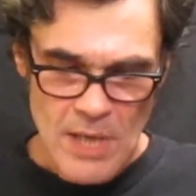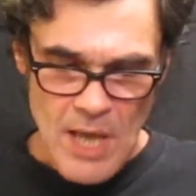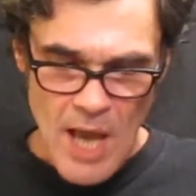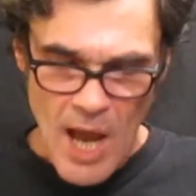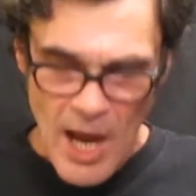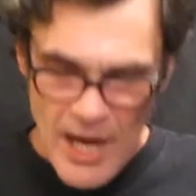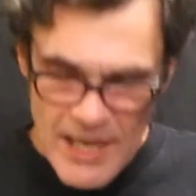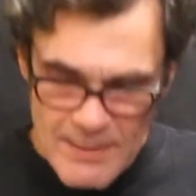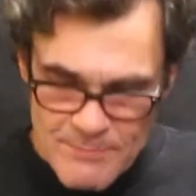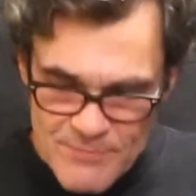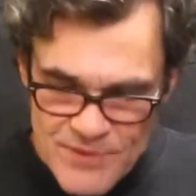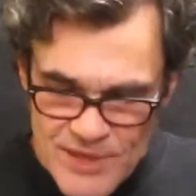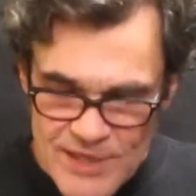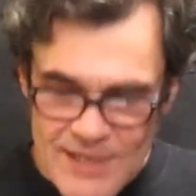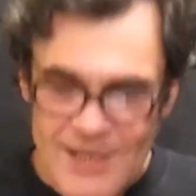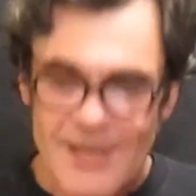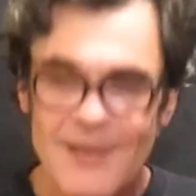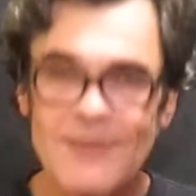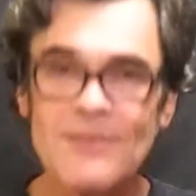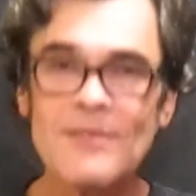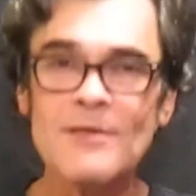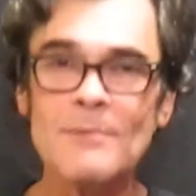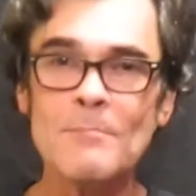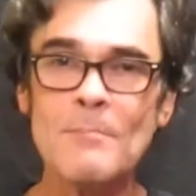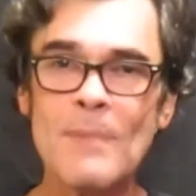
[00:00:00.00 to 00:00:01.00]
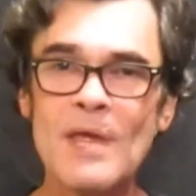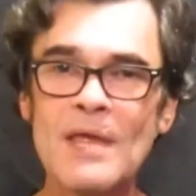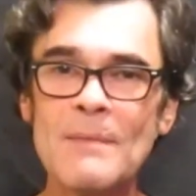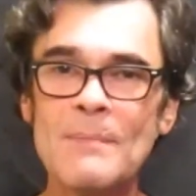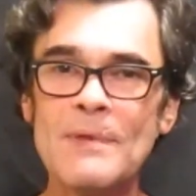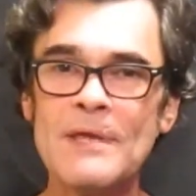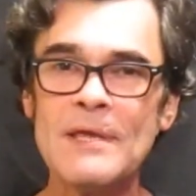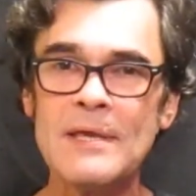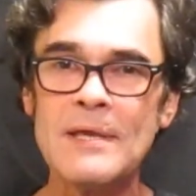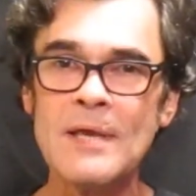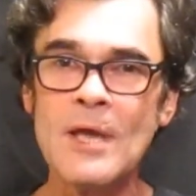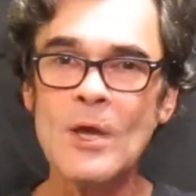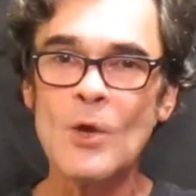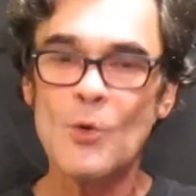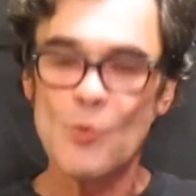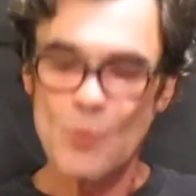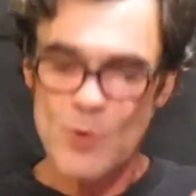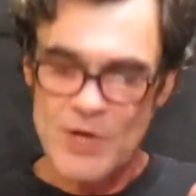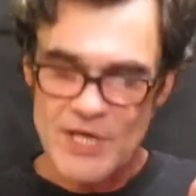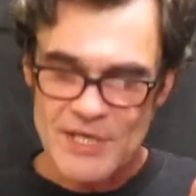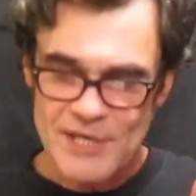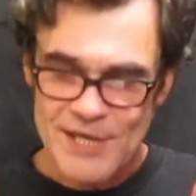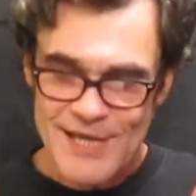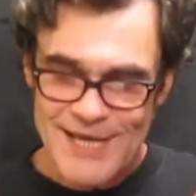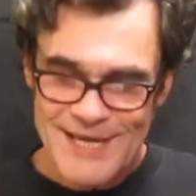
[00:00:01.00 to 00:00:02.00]
I am thinking that maybe
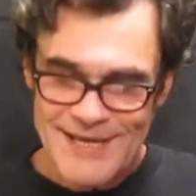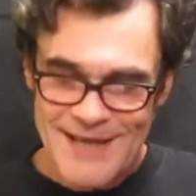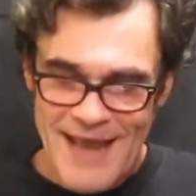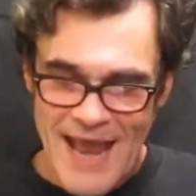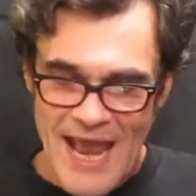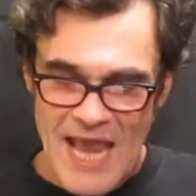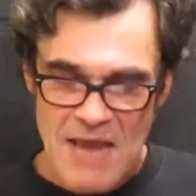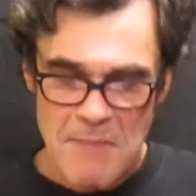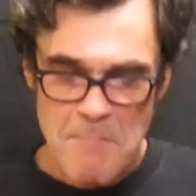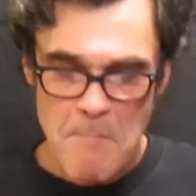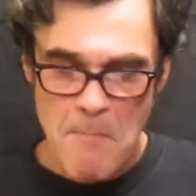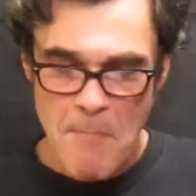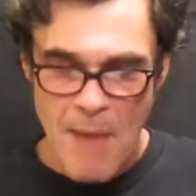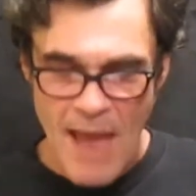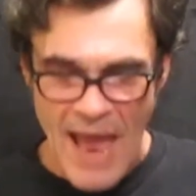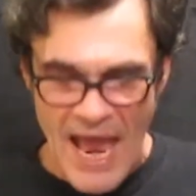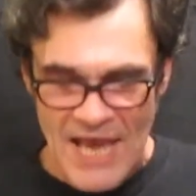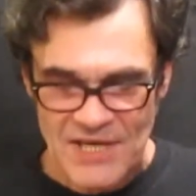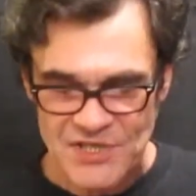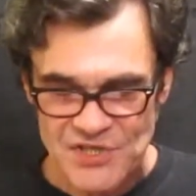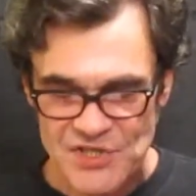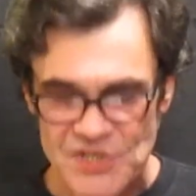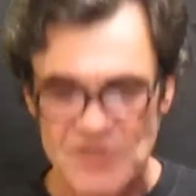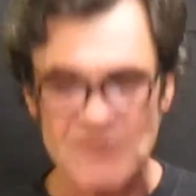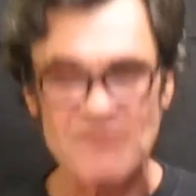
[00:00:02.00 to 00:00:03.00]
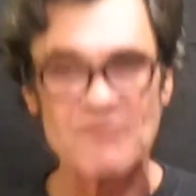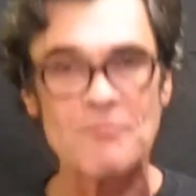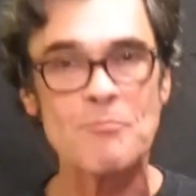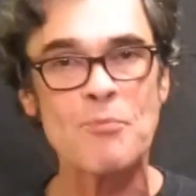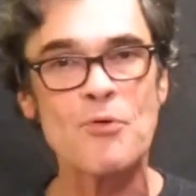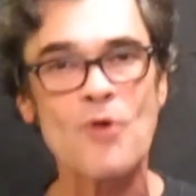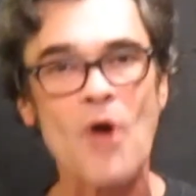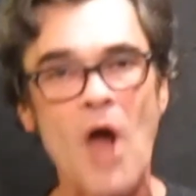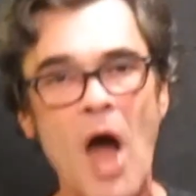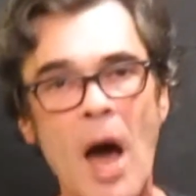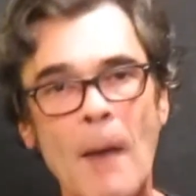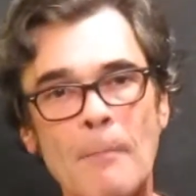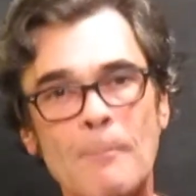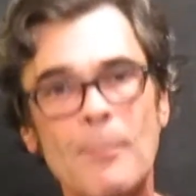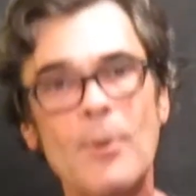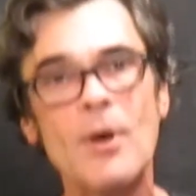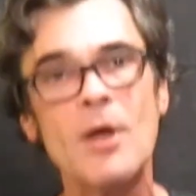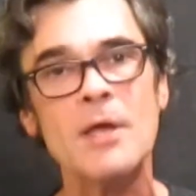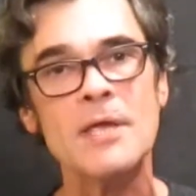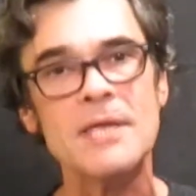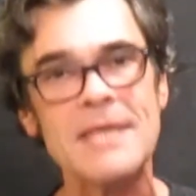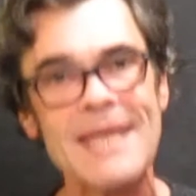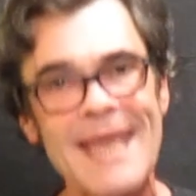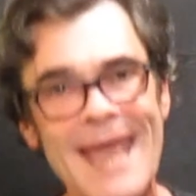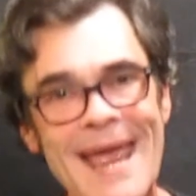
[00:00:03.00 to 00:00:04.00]
we need a massive
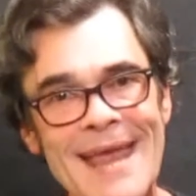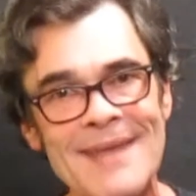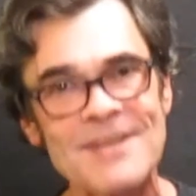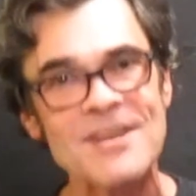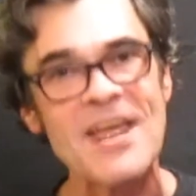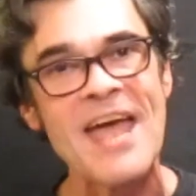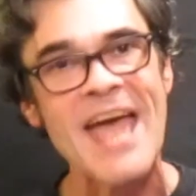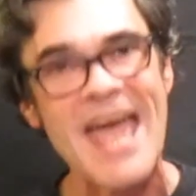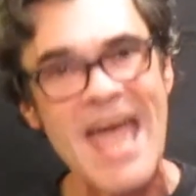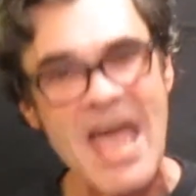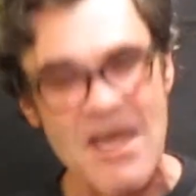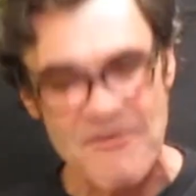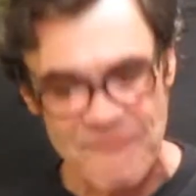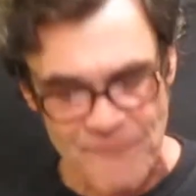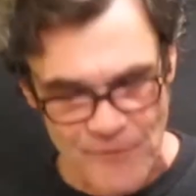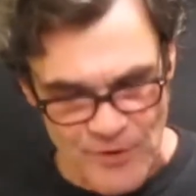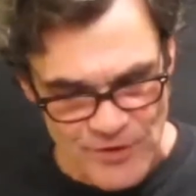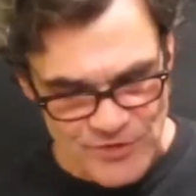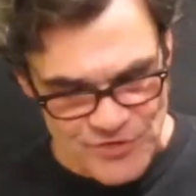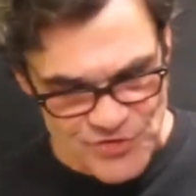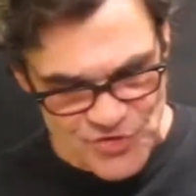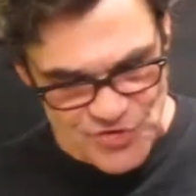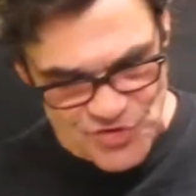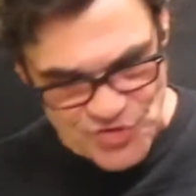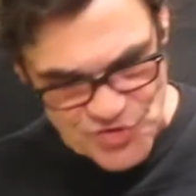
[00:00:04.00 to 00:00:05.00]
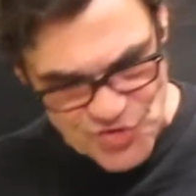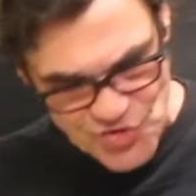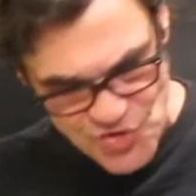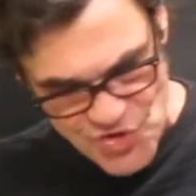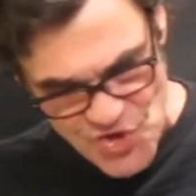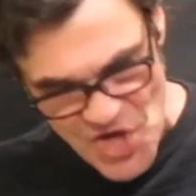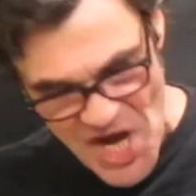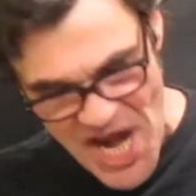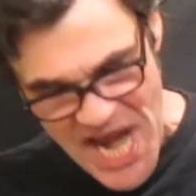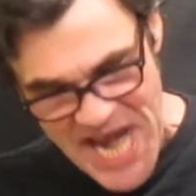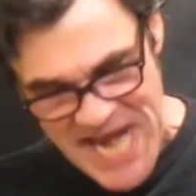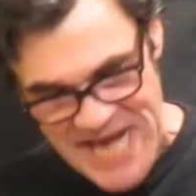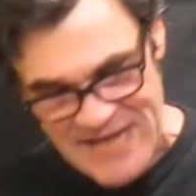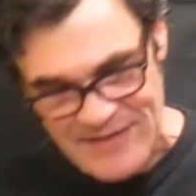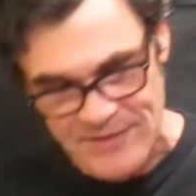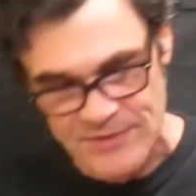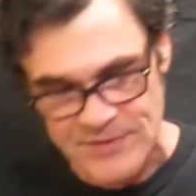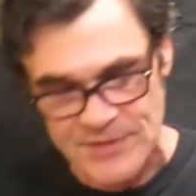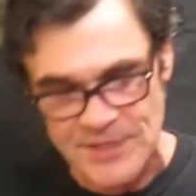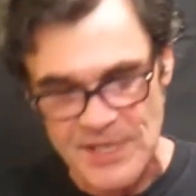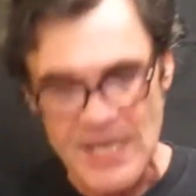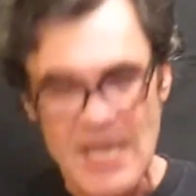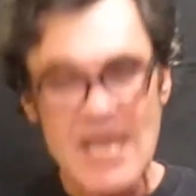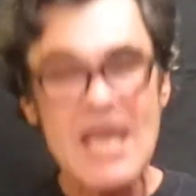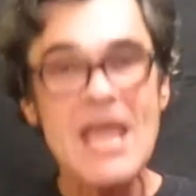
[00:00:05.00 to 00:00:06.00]
propaganda effort,
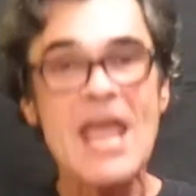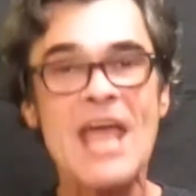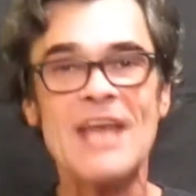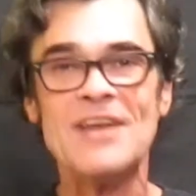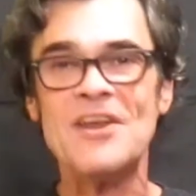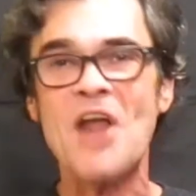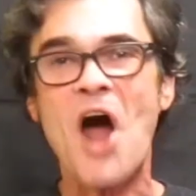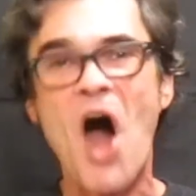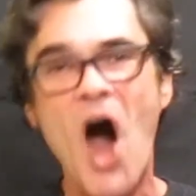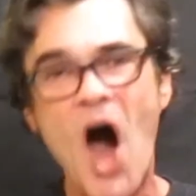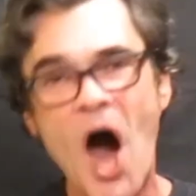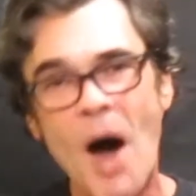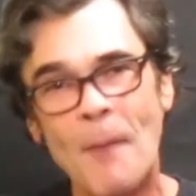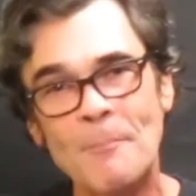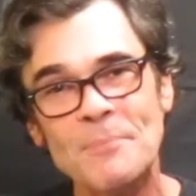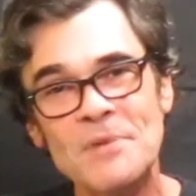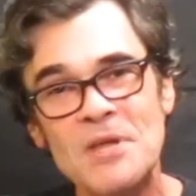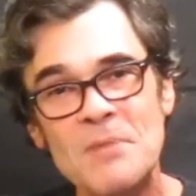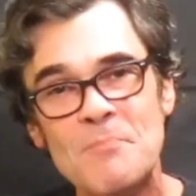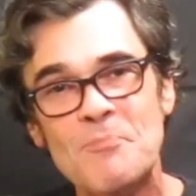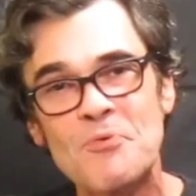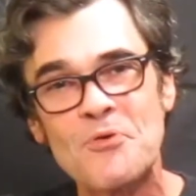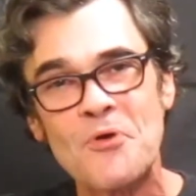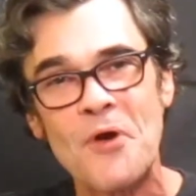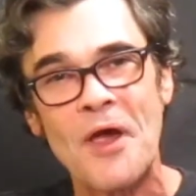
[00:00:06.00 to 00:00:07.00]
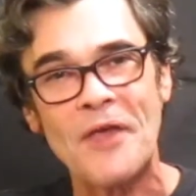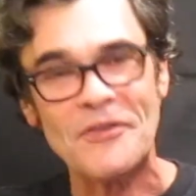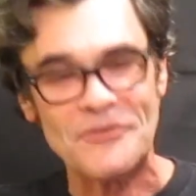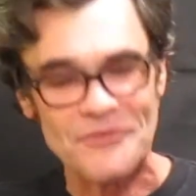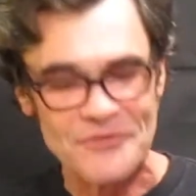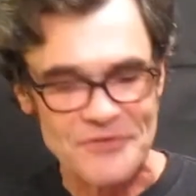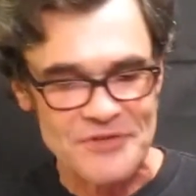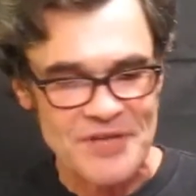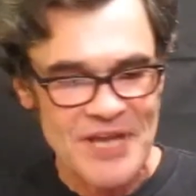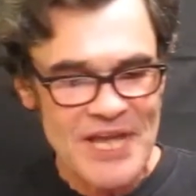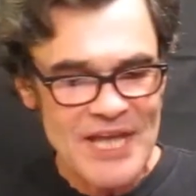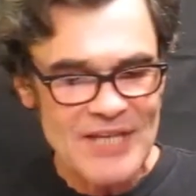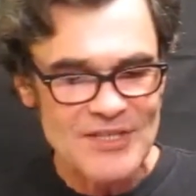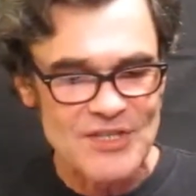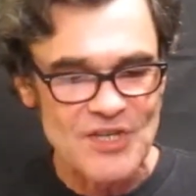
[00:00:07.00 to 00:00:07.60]
sustained and omnipresent,